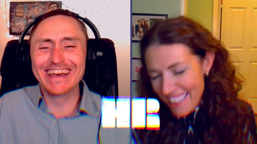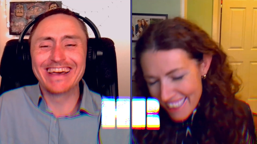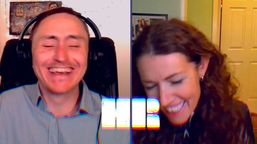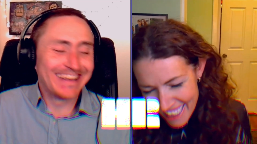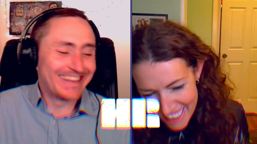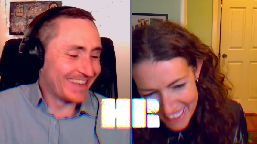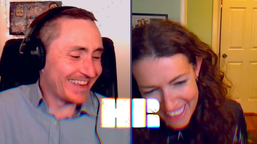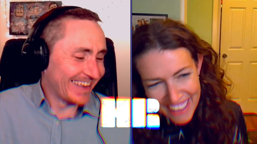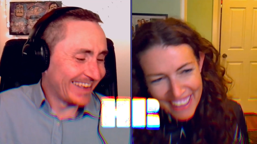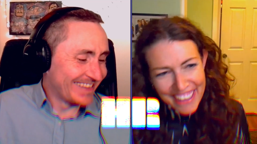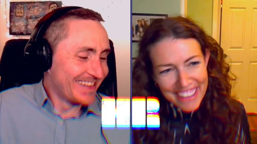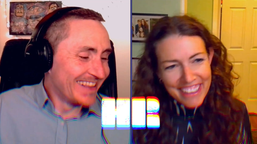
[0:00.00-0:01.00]
Speaker 1: yeah.
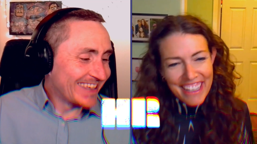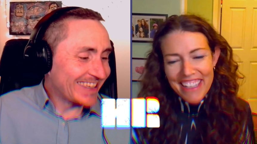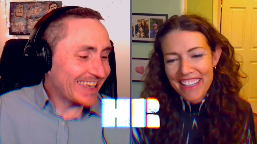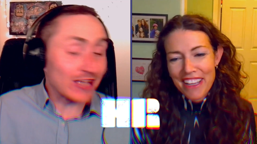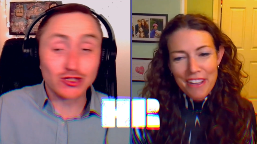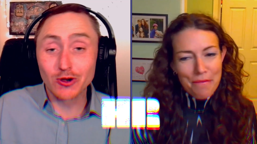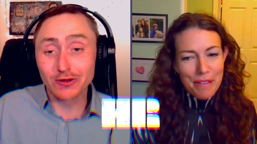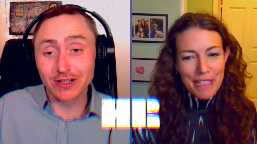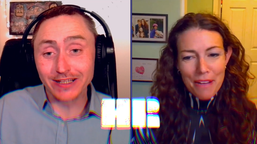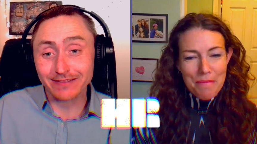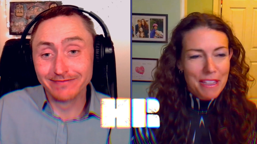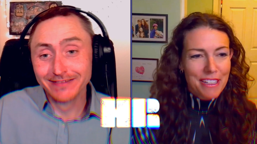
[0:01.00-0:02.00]
yeah, totally.
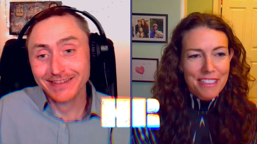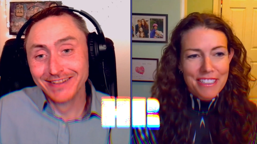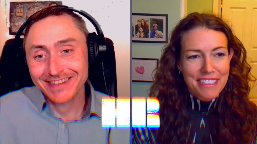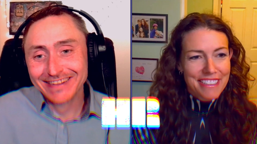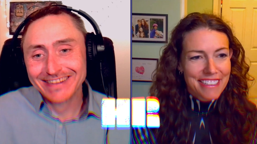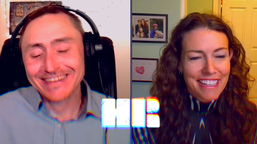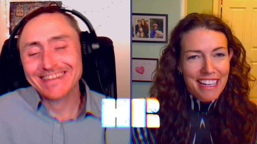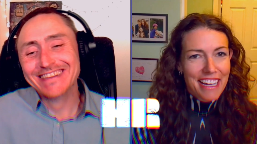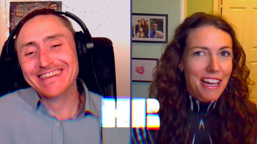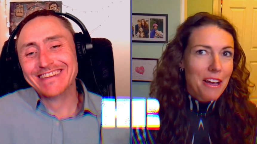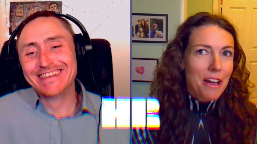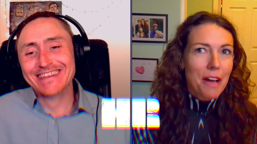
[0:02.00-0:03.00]
But I mean there's
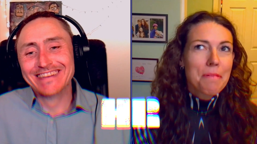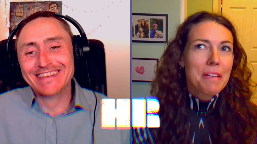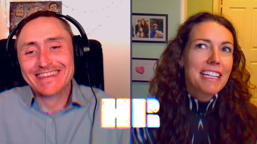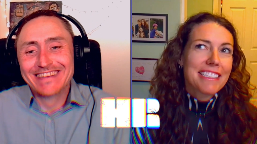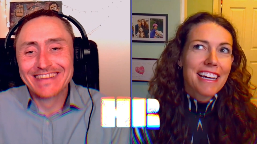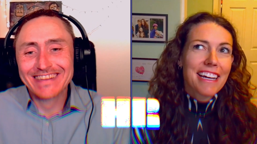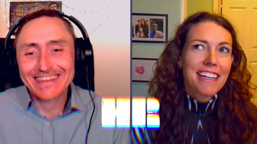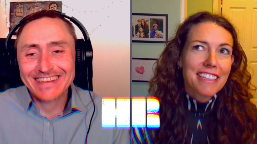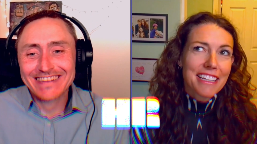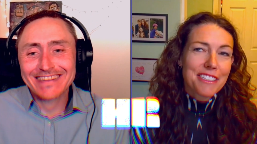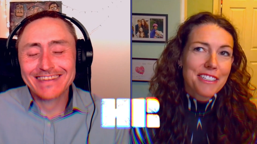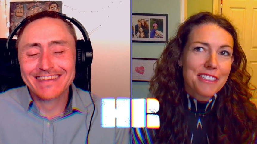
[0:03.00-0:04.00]
I mean, it's kind of
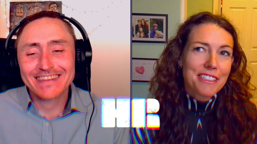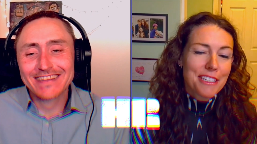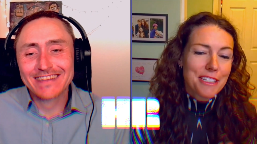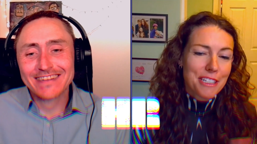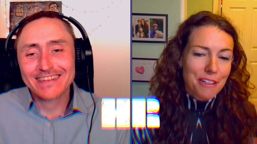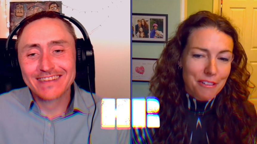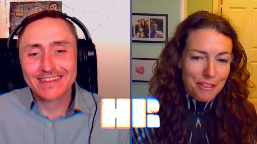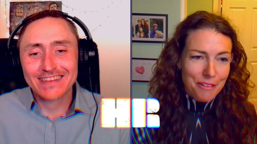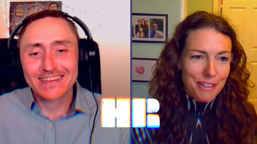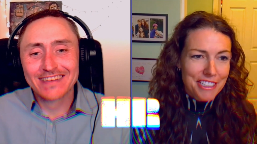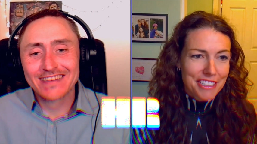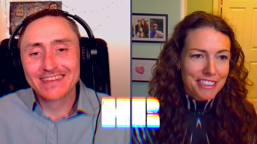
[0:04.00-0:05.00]
like it's just such a
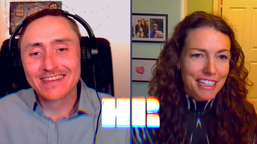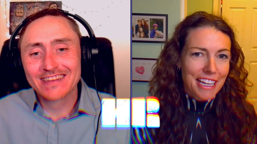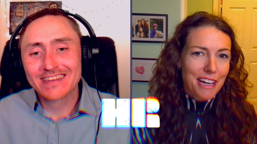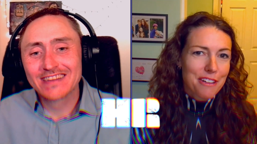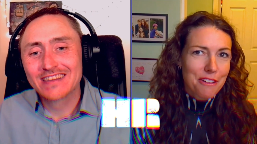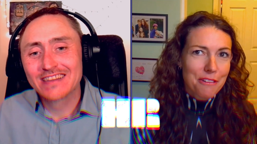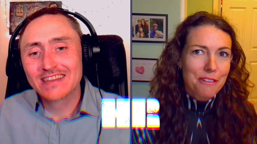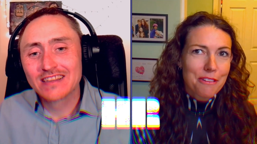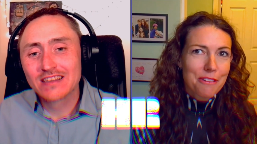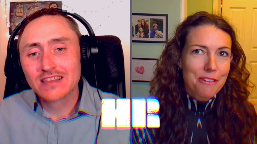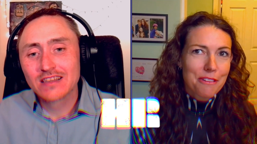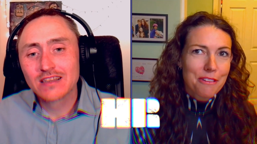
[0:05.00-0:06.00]
general question. Like, how do you
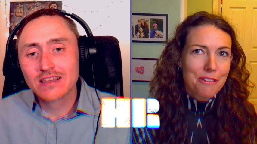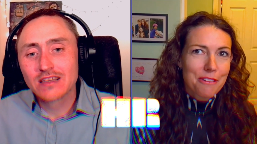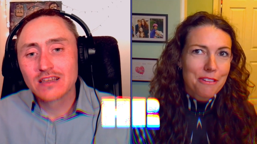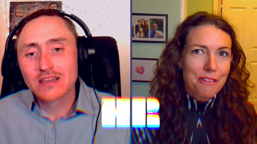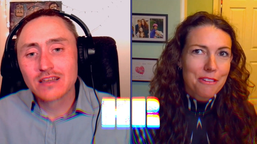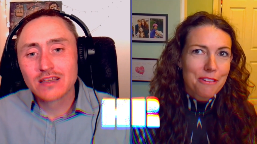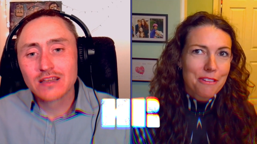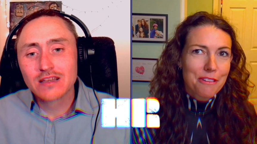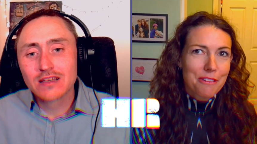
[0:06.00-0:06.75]
use chemical techniques to